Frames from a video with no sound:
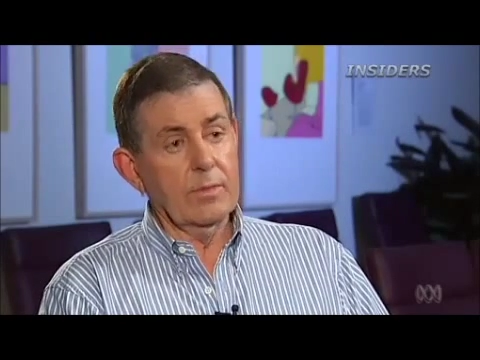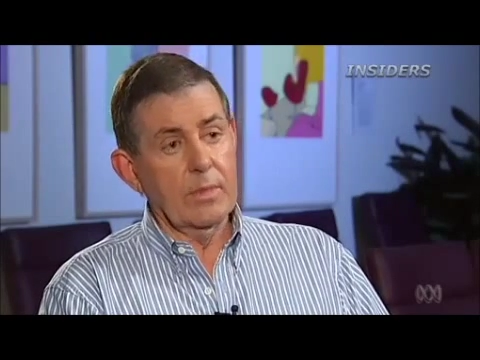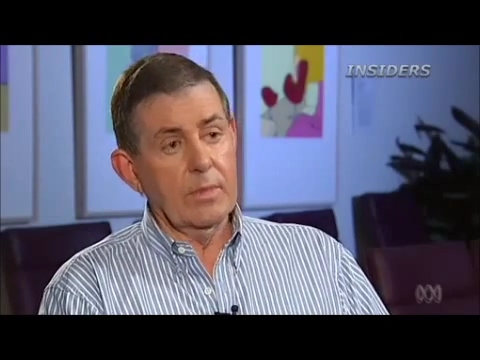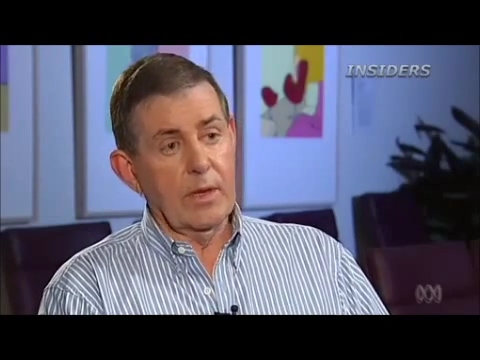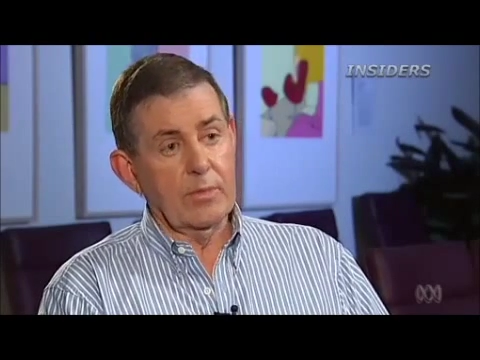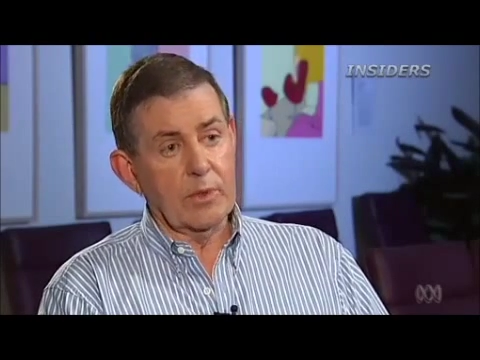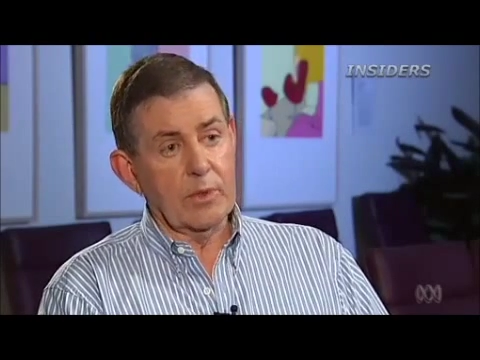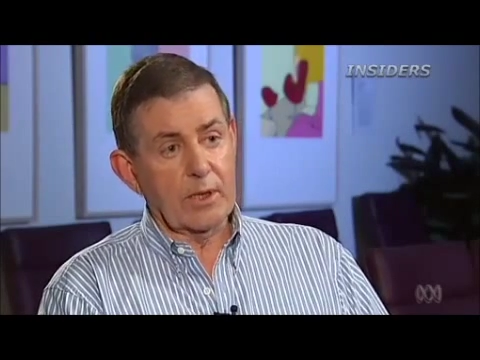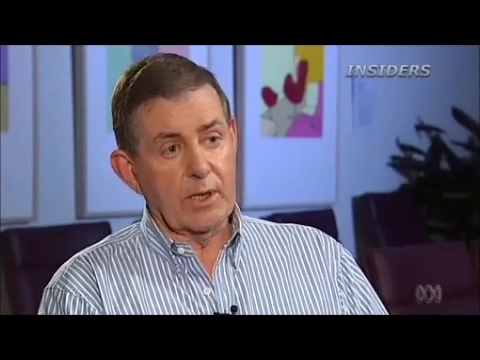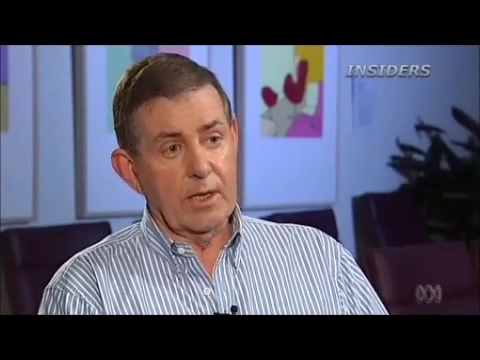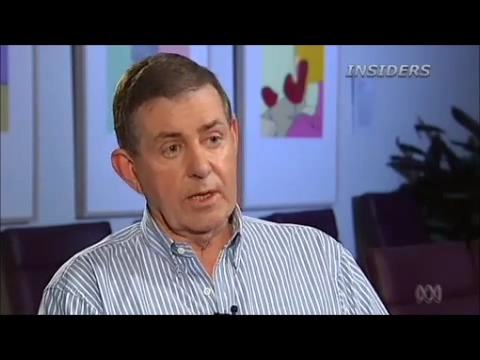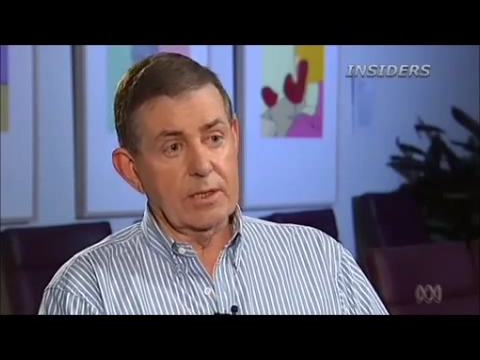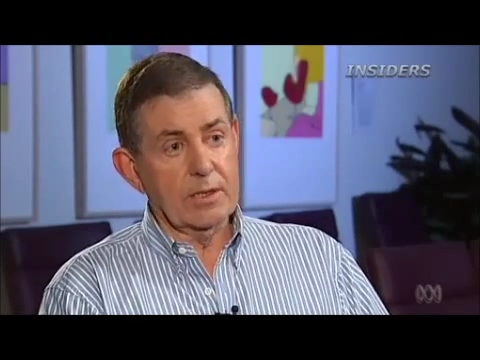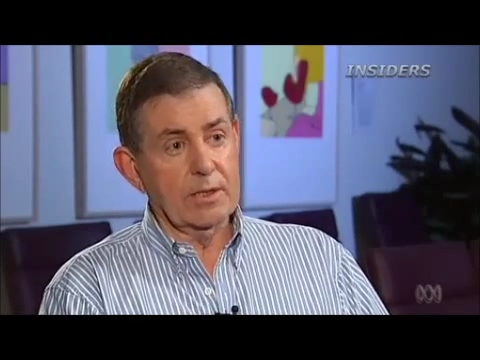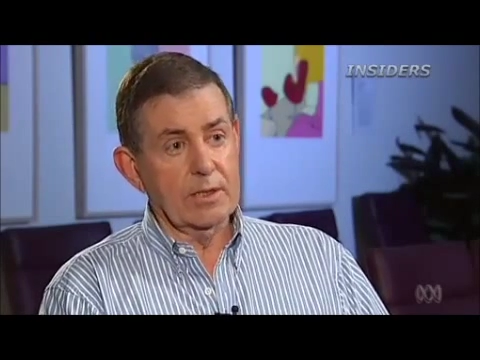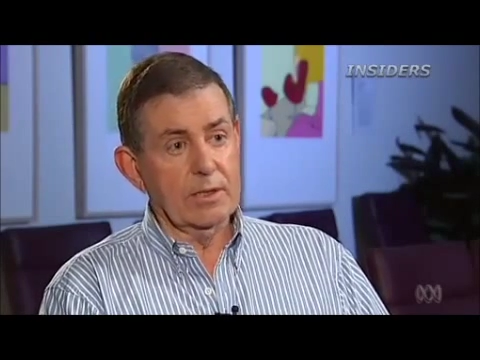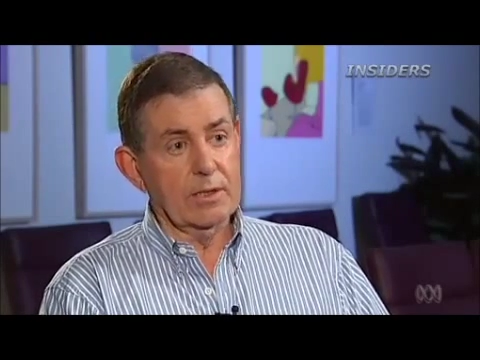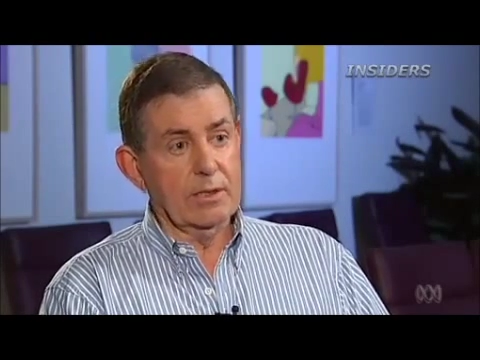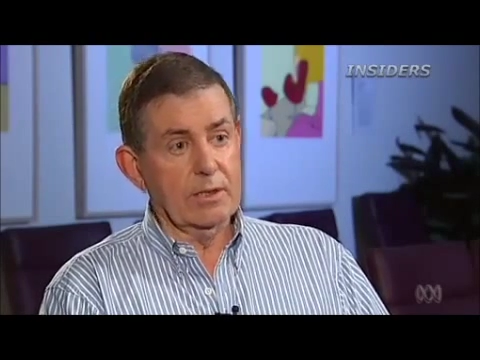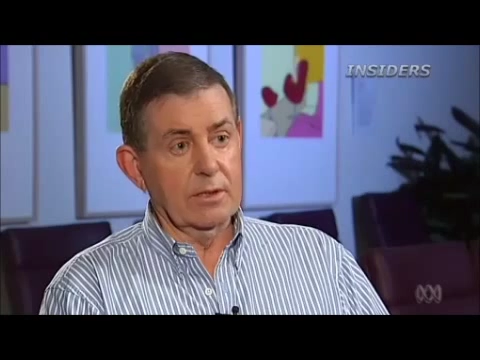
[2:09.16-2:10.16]

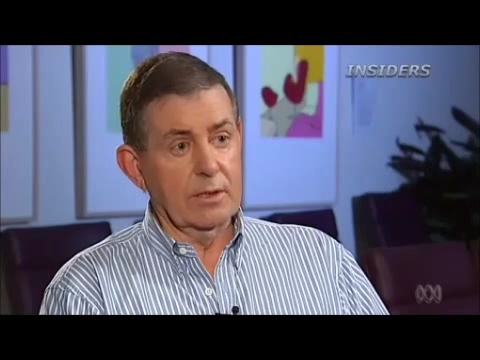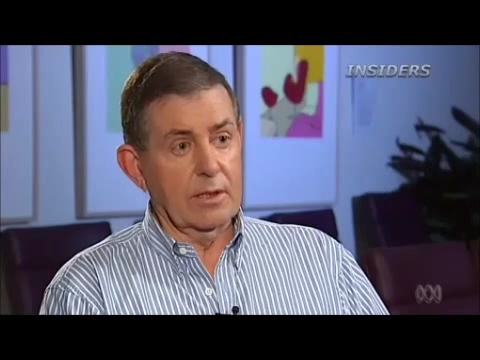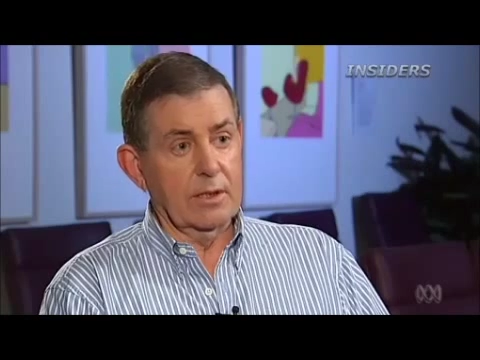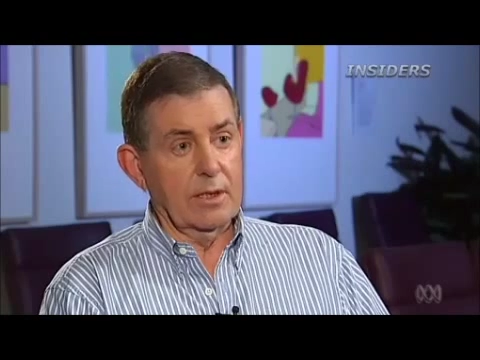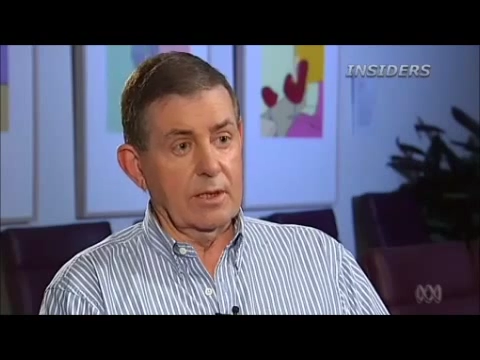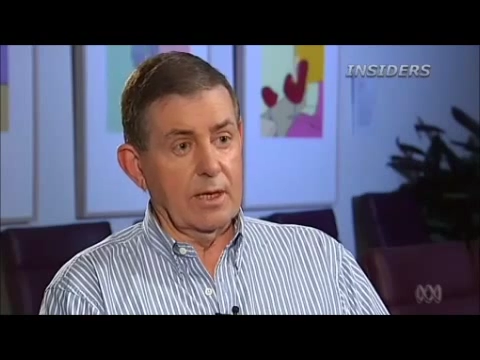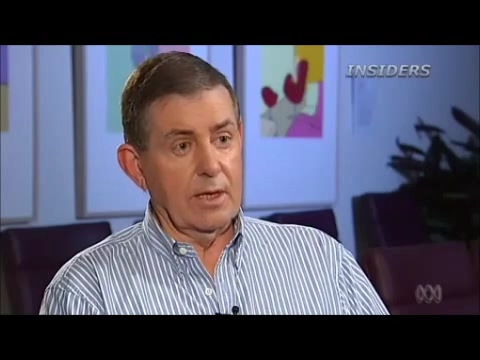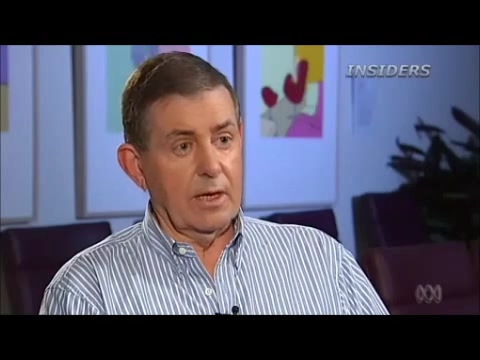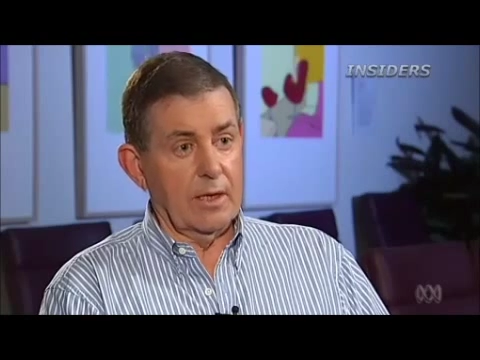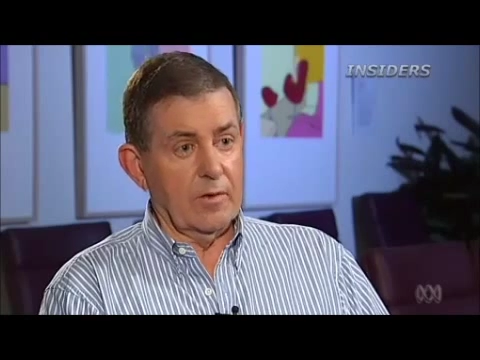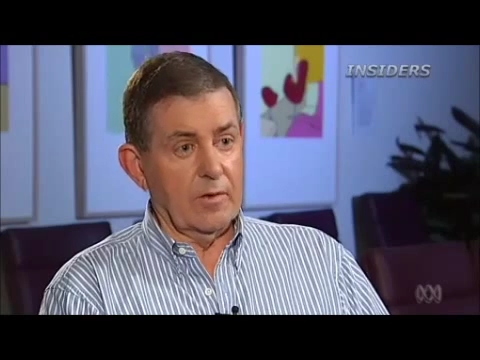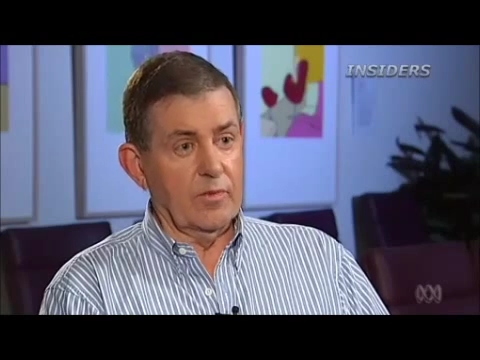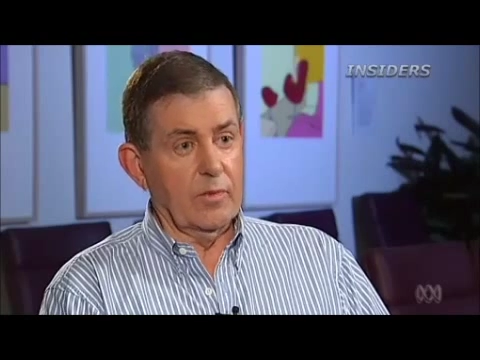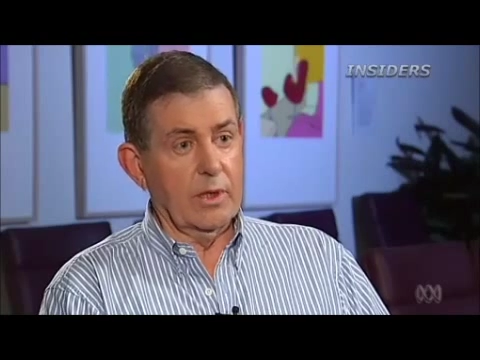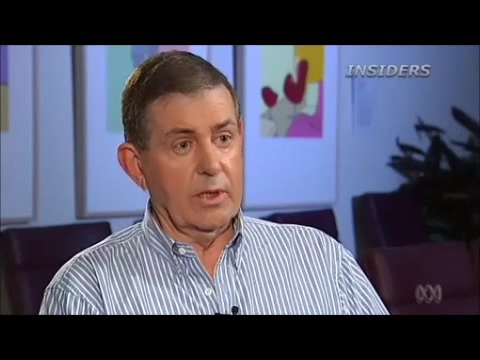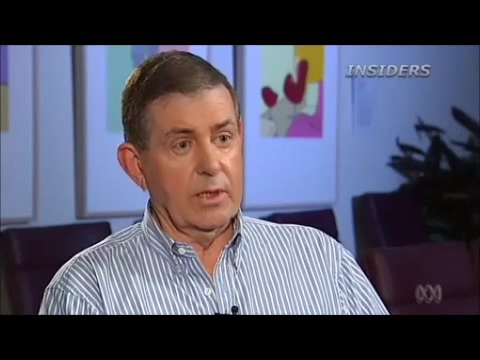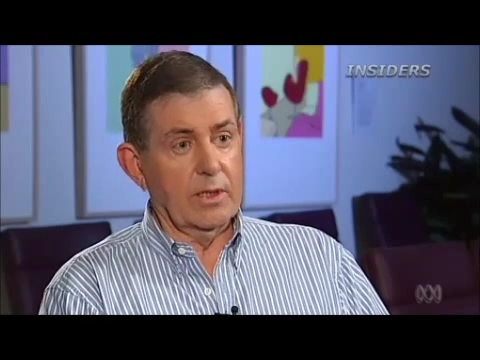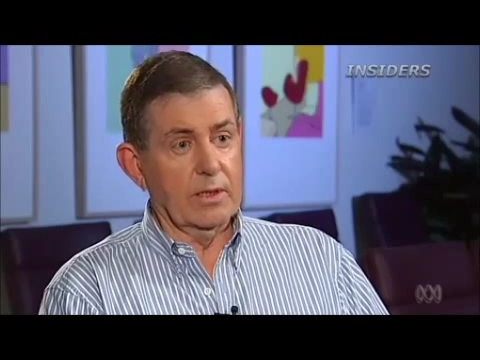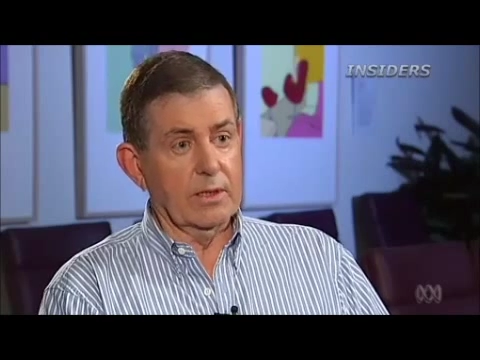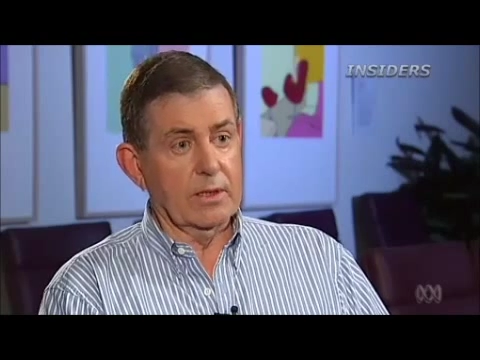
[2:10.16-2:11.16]
applications to the
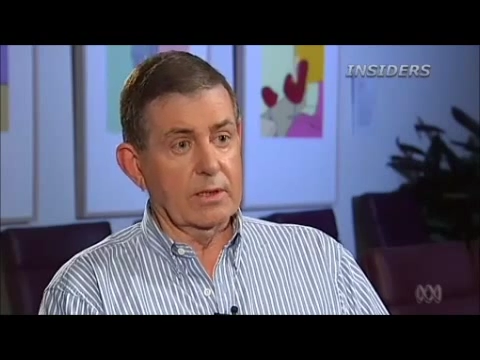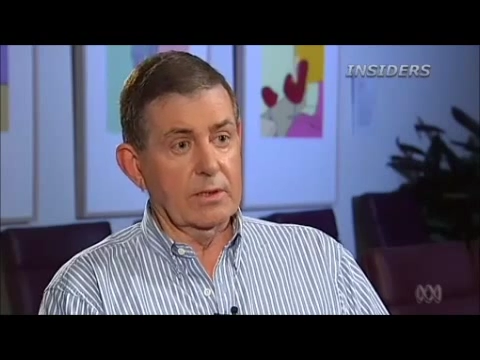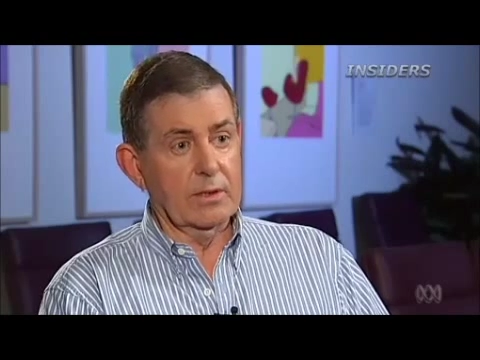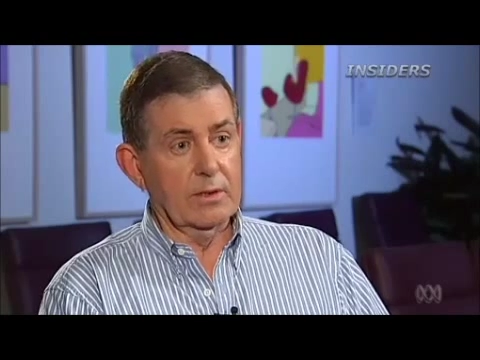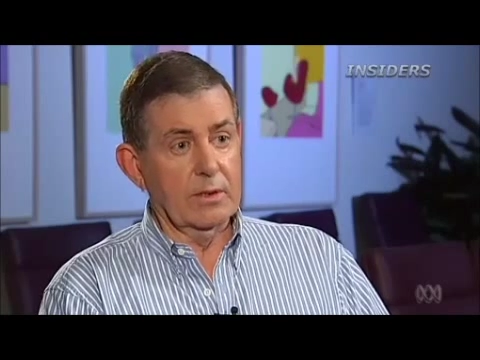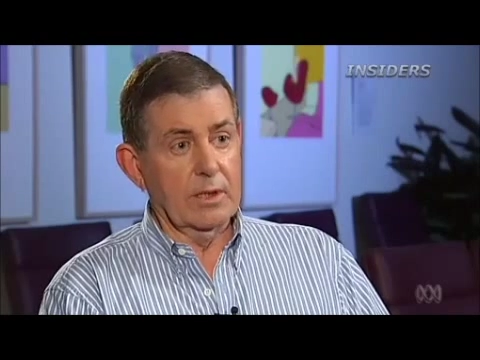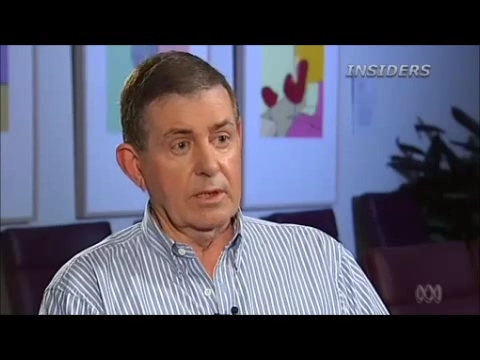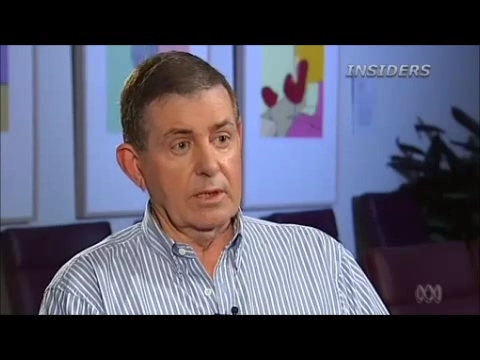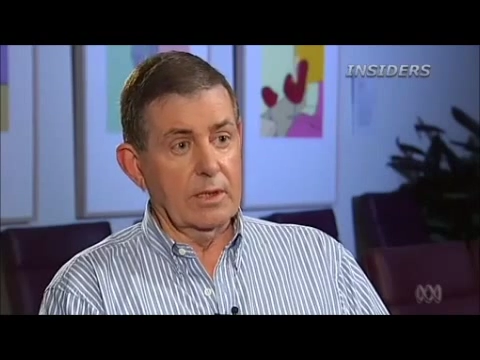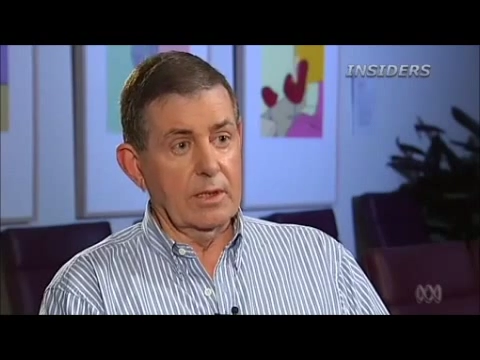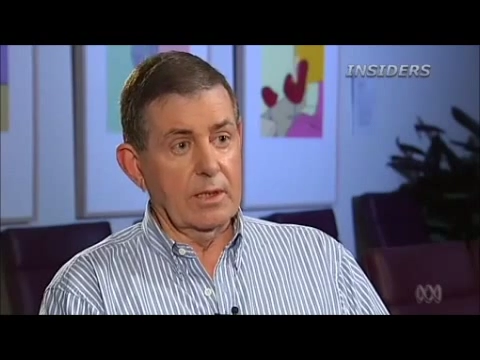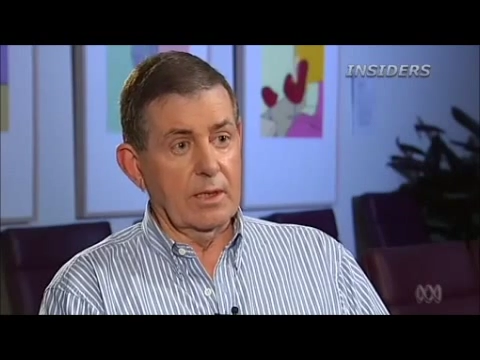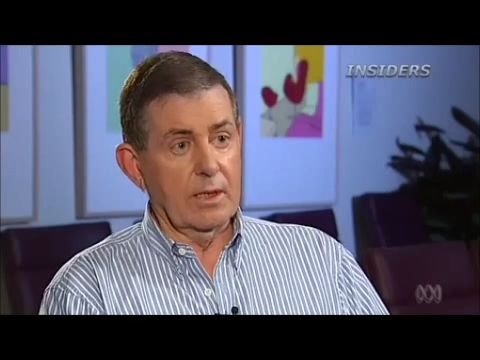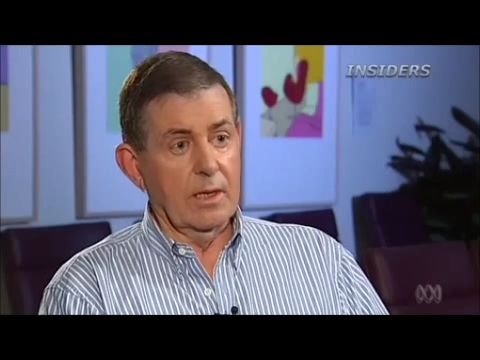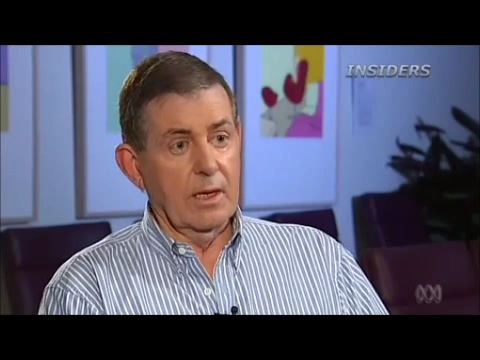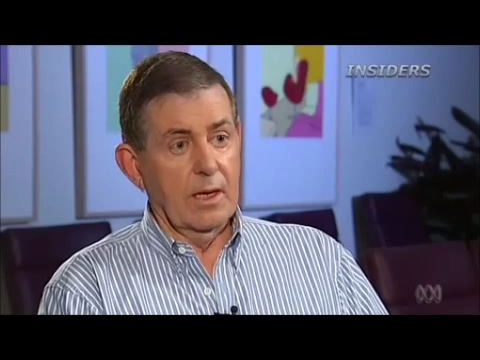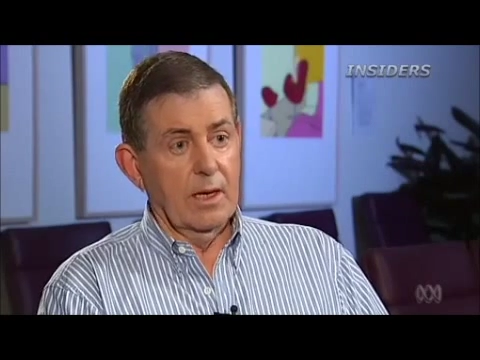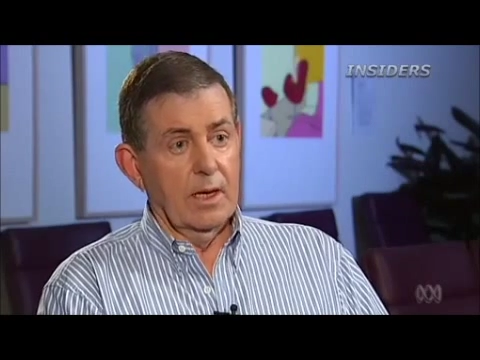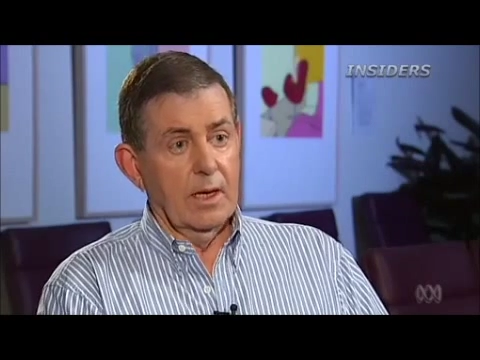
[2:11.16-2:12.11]
AFP and to the